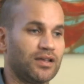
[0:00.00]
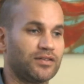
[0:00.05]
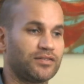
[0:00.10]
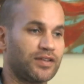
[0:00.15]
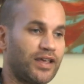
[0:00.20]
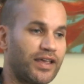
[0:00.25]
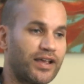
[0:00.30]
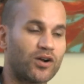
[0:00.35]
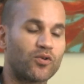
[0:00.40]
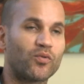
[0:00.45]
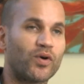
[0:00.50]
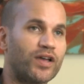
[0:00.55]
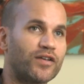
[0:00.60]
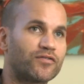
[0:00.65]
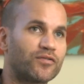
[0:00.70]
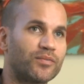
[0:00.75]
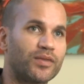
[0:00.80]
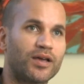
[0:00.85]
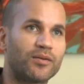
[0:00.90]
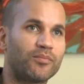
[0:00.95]
take away
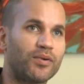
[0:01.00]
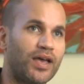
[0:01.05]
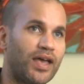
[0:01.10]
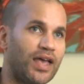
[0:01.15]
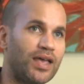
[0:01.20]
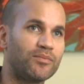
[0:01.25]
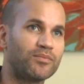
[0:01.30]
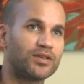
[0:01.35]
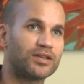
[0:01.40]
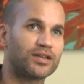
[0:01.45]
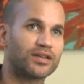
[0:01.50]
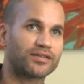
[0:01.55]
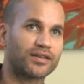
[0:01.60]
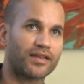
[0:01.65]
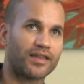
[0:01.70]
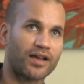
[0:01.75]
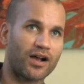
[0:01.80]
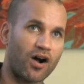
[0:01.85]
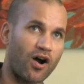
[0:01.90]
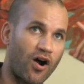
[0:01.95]
from their Bahamianness.
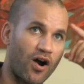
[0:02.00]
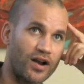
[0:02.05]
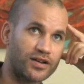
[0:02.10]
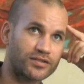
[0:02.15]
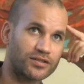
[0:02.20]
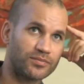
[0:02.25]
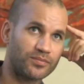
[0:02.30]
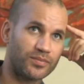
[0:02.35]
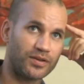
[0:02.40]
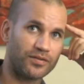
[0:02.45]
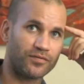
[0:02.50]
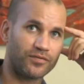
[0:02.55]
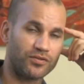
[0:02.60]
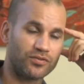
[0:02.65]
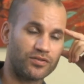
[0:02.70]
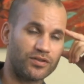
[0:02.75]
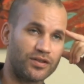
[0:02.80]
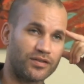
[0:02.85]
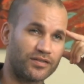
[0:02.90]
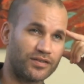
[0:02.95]
I think art should be
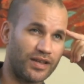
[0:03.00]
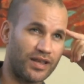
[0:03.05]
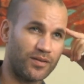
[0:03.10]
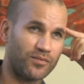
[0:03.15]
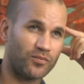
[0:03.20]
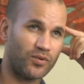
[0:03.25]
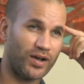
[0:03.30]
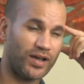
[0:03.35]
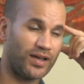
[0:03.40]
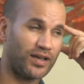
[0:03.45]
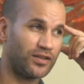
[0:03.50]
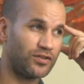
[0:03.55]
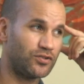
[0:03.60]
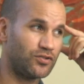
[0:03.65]
viewed the same way.